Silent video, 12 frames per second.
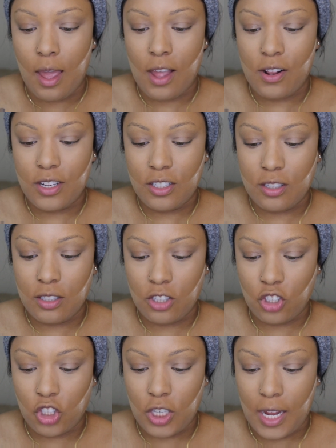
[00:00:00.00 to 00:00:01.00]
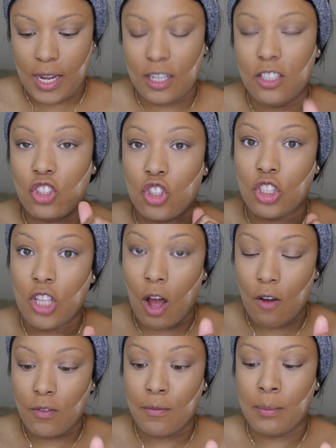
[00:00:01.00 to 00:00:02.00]
And it's in the shade
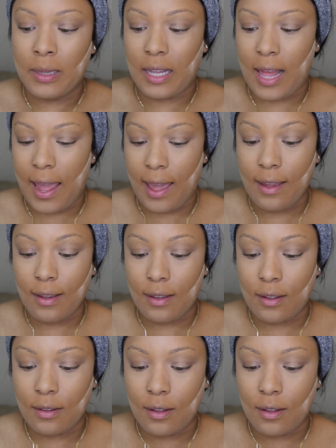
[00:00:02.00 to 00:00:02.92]
Soft Black.